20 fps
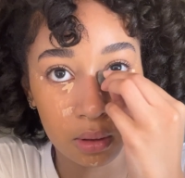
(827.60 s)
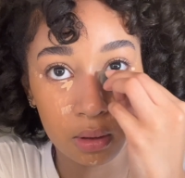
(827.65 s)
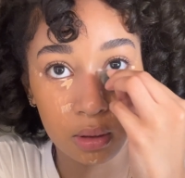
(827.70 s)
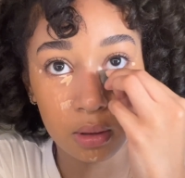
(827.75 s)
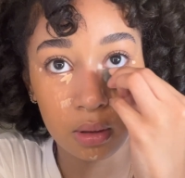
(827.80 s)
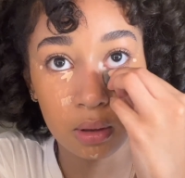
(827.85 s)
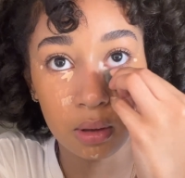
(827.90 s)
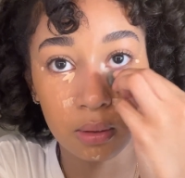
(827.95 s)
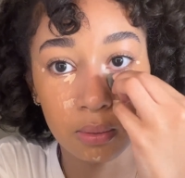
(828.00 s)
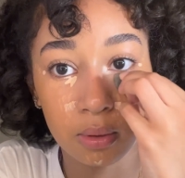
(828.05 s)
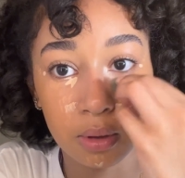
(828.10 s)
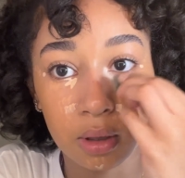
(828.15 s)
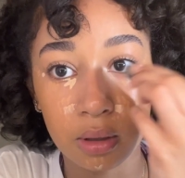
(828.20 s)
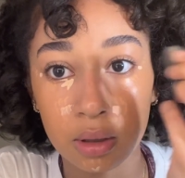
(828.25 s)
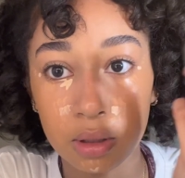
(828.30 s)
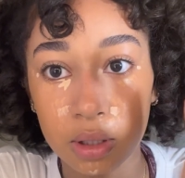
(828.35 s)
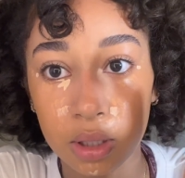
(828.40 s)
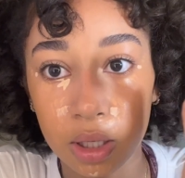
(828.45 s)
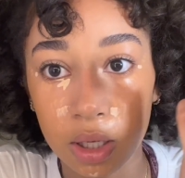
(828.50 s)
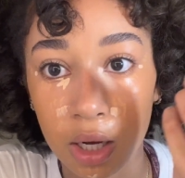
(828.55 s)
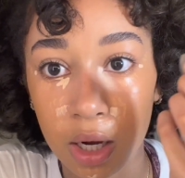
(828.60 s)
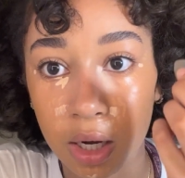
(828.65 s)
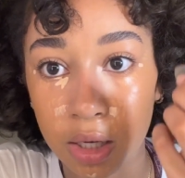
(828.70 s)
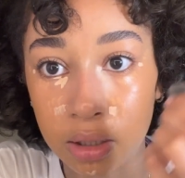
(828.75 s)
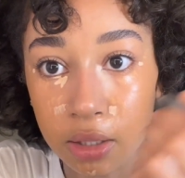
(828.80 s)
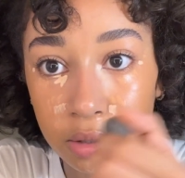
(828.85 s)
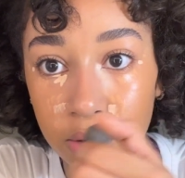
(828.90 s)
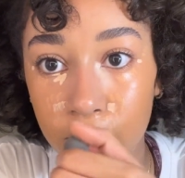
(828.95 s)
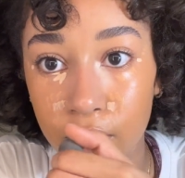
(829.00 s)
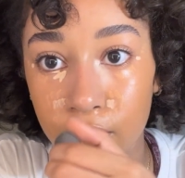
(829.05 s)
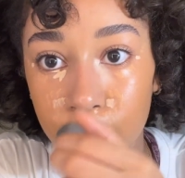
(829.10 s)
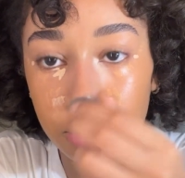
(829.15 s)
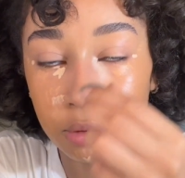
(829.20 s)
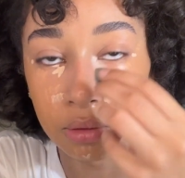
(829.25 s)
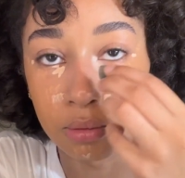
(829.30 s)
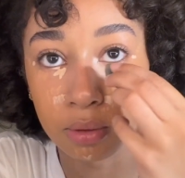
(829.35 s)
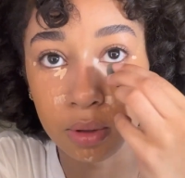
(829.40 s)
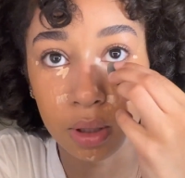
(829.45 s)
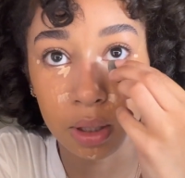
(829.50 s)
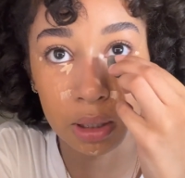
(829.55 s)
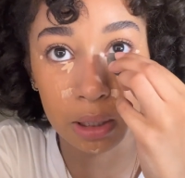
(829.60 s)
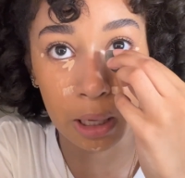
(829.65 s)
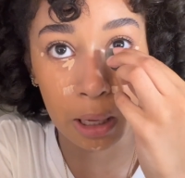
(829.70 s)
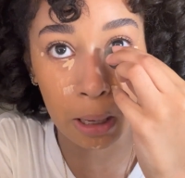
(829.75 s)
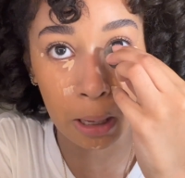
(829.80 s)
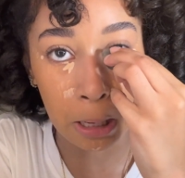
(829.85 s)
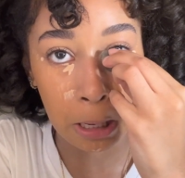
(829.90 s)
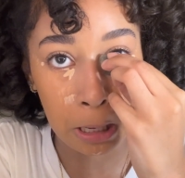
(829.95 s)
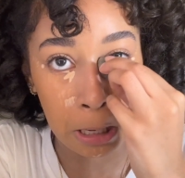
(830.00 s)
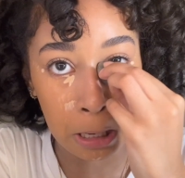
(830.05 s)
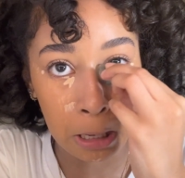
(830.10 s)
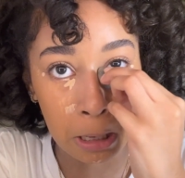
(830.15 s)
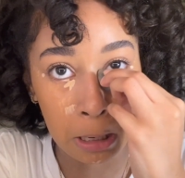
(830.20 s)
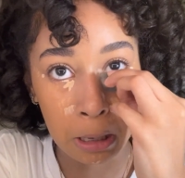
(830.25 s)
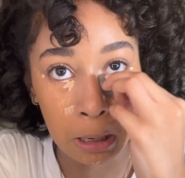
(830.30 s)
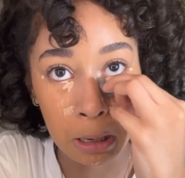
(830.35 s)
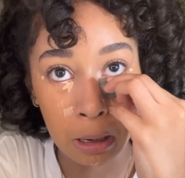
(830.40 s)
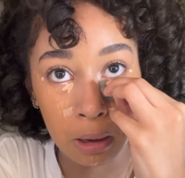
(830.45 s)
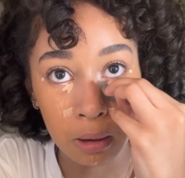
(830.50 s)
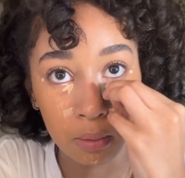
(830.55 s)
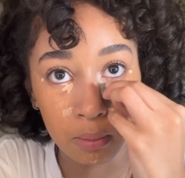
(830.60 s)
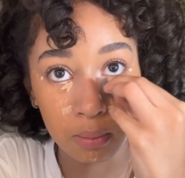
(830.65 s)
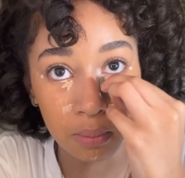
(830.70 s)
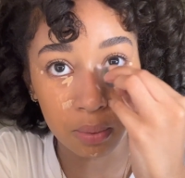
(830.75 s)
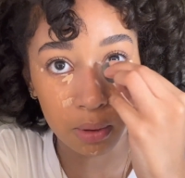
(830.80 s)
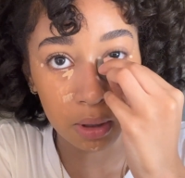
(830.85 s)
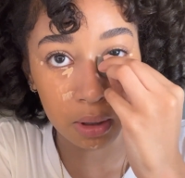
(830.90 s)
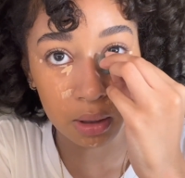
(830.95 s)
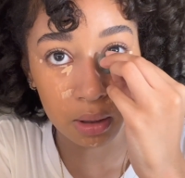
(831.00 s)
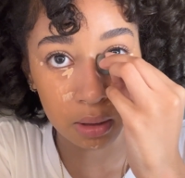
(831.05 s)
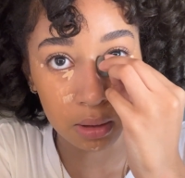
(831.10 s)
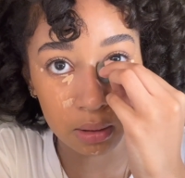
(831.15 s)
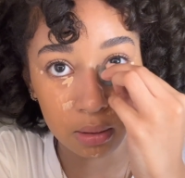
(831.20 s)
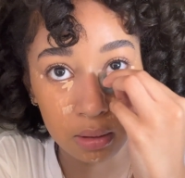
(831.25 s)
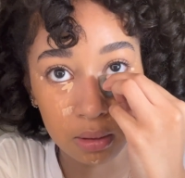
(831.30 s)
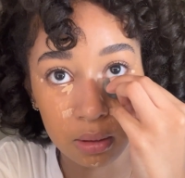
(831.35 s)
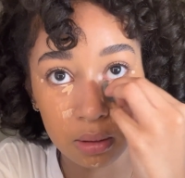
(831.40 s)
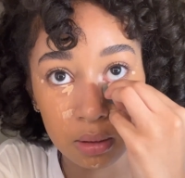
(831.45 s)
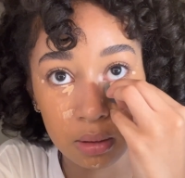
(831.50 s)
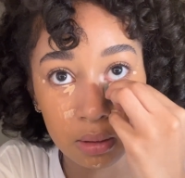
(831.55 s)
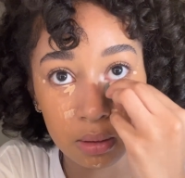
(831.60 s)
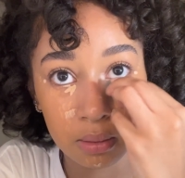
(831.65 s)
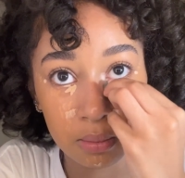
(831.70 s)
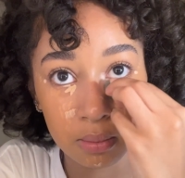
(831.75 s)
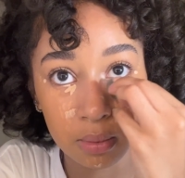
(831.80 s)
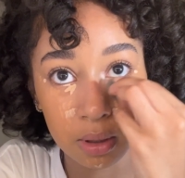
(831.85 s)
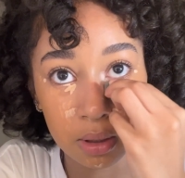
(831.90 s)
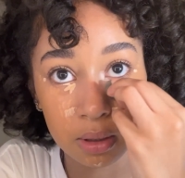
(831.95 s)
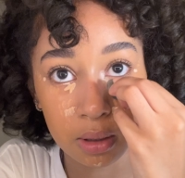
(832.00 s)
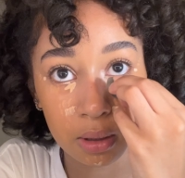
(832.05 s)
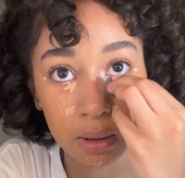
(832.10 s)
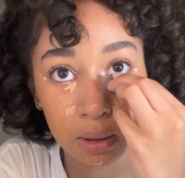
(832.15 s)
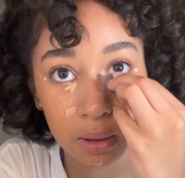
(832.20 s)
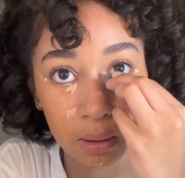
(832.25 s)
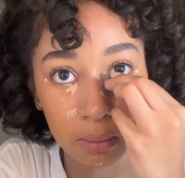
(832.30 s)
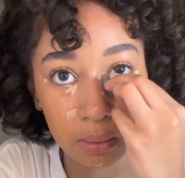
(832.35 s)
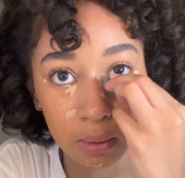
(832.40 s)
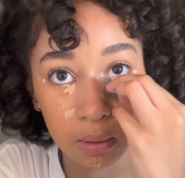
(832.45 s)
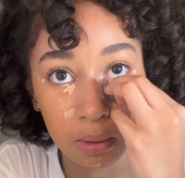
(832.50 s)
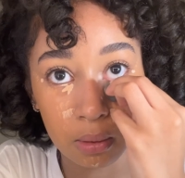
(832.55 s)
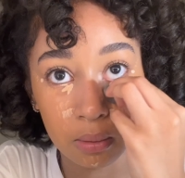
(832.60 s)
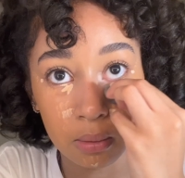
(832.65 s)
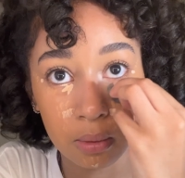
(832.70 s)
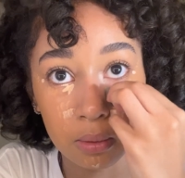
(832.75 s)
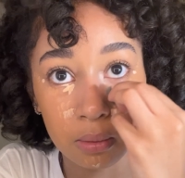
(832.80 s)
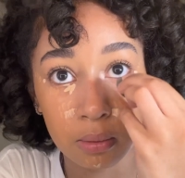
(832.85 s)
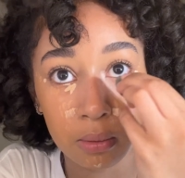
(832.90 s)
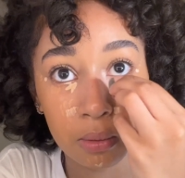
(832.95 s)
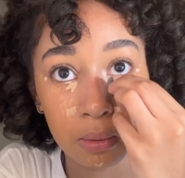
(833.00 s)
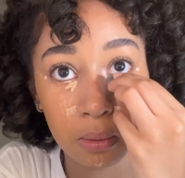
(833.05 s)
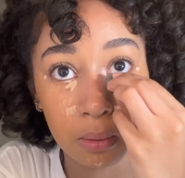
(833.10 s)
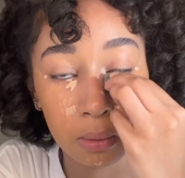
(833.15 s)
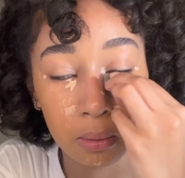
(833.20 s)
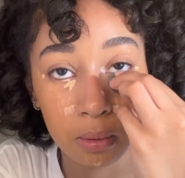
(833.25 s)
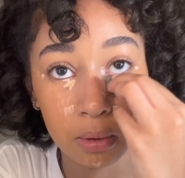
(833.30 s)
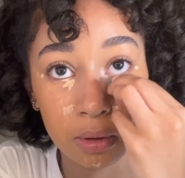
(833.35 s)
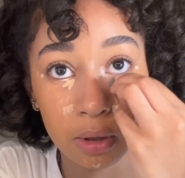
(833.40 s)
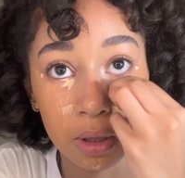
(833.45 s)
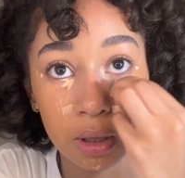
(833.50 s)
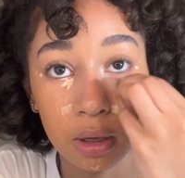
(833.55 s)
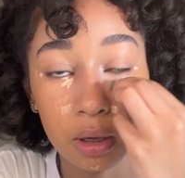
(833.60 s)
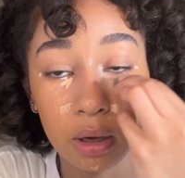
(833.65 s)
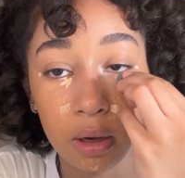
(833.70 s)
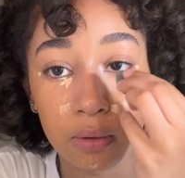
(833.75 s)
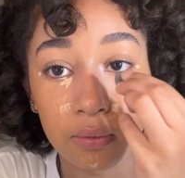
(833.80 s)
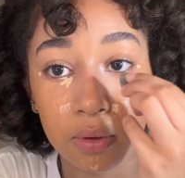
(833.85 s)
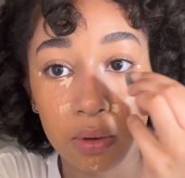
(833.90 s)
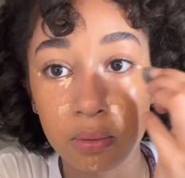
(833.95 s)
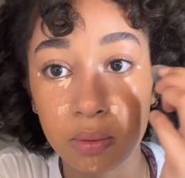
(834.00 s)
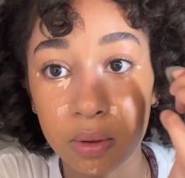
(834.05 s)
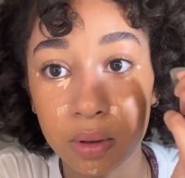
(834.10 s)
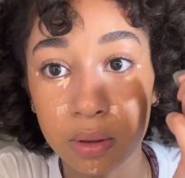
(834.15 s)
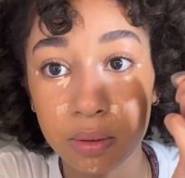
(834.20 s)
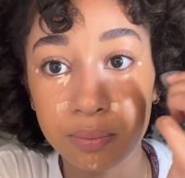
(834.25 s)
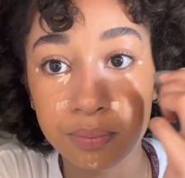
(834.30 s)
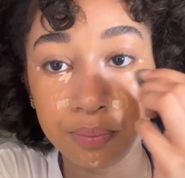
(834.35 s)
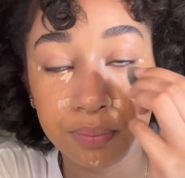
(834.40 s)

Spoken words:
it really looks like highlighter when you do it like that. But basically I'm gonna go in with it everywhere.